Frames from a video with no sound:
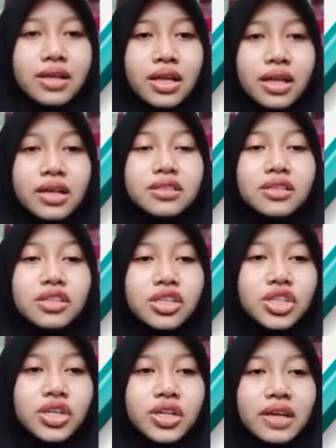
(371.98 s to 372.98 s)
The teacher
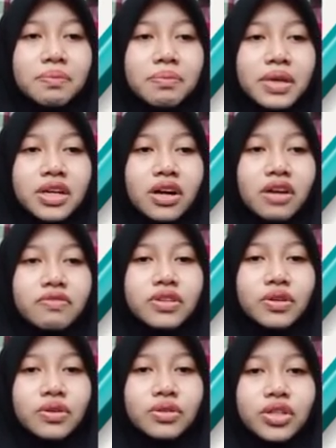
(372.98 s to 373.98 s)
can make up
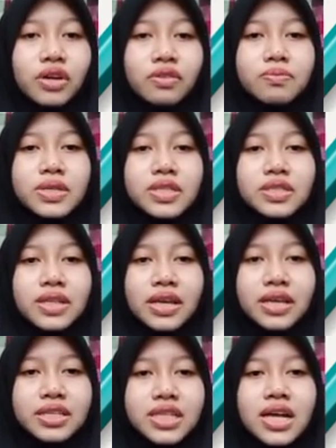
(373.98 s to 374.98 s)
note of mistakes
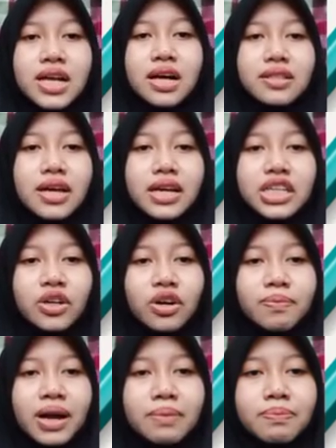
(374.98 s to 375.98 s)
that crop
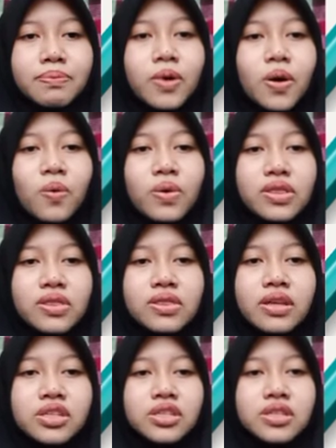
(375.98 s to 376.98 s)
up with the
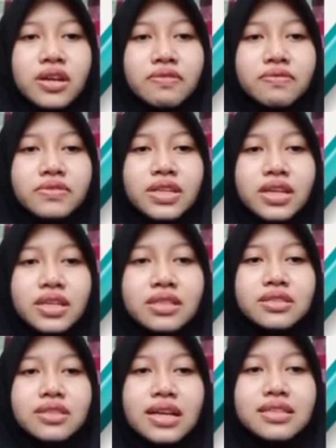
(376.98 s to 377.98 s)
shift in
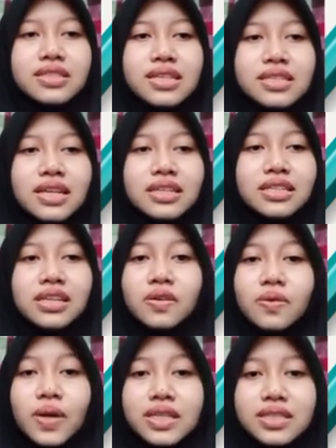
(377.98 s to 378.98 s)
tenses and
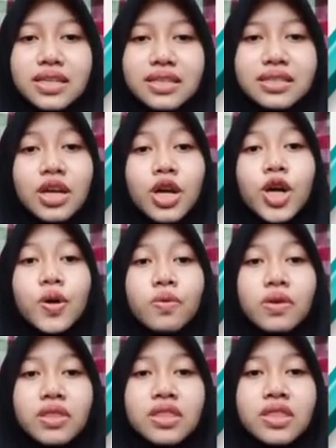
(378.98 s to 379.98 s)
correct it
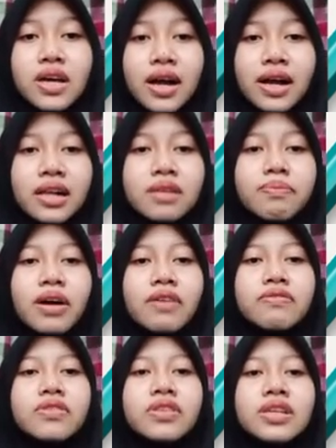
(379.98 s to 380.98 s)
with the help of
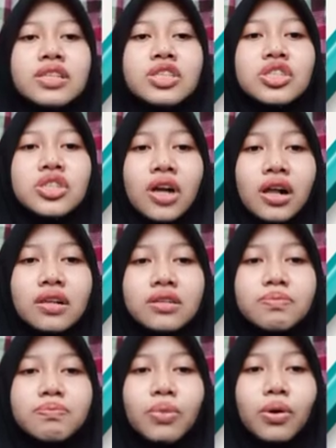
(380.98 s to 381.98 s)
the
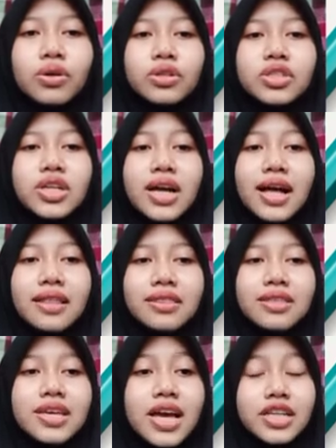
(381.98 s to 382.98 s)
chalkboard at the
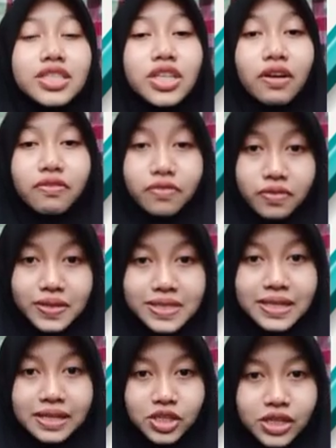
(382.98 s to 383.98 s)
end of the
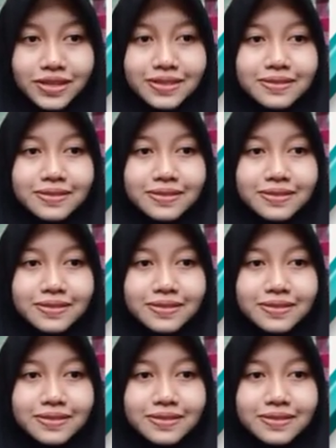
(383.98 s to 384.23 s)
session.